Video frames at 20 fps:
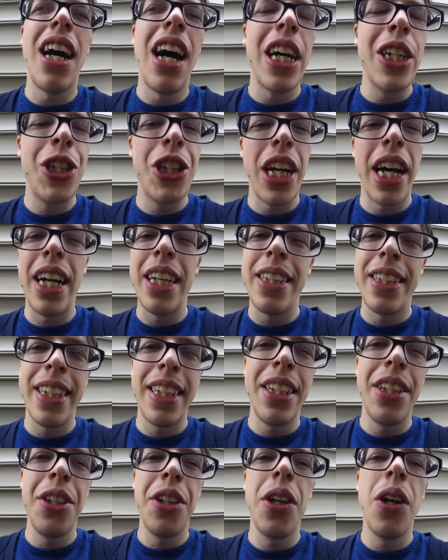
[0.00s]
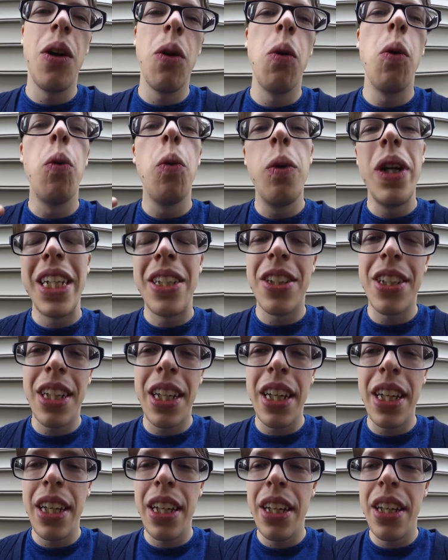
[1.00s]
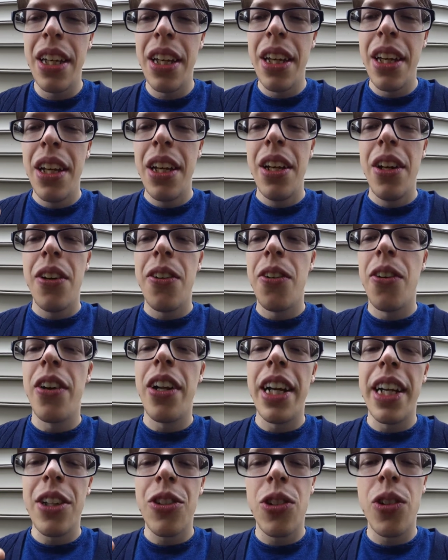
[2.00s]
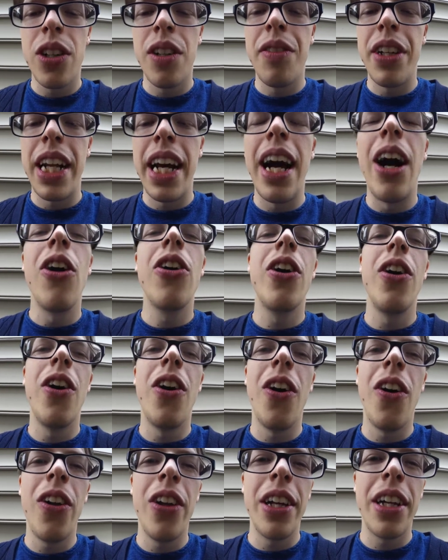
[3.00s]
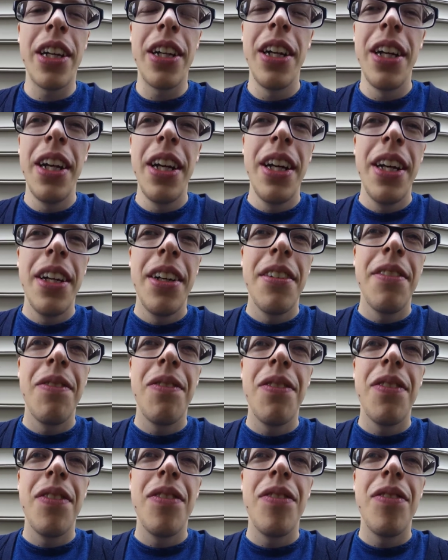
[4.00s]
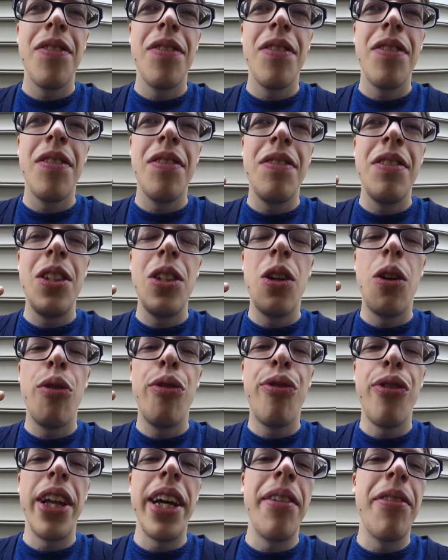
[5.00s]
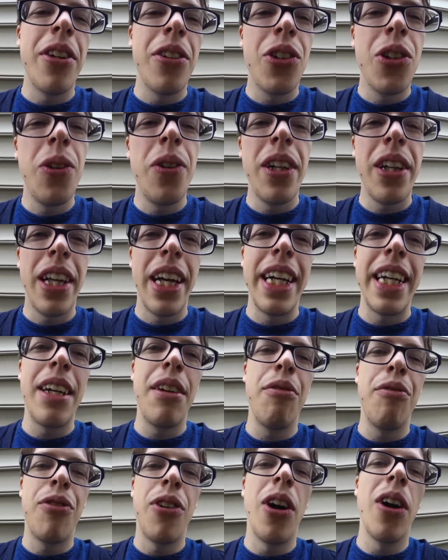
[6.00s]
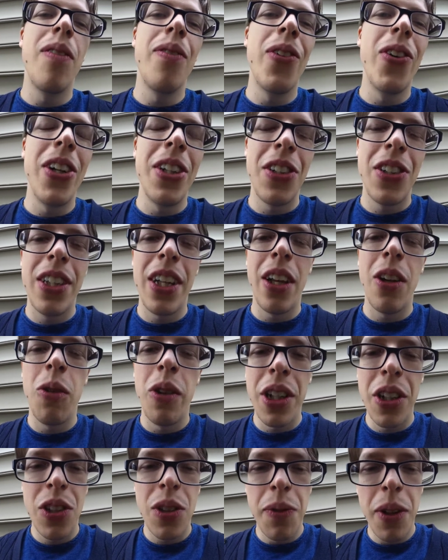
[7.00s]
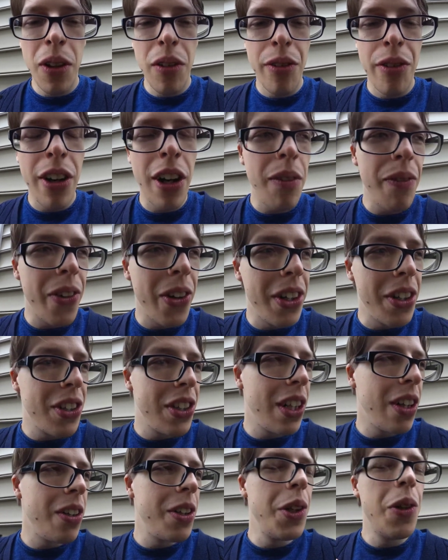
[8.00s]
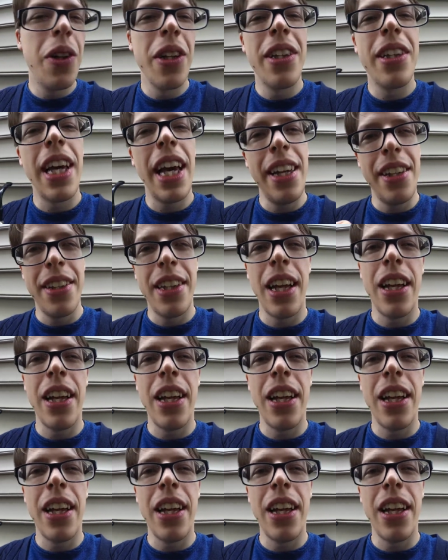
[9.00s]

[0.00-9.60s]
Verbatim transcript: as in, you know, whiskey or like sort of an alcoholic, you know, flavor to it like Frogmorton Cellar. When you smoke Frogmorton Cellar, you could taste that like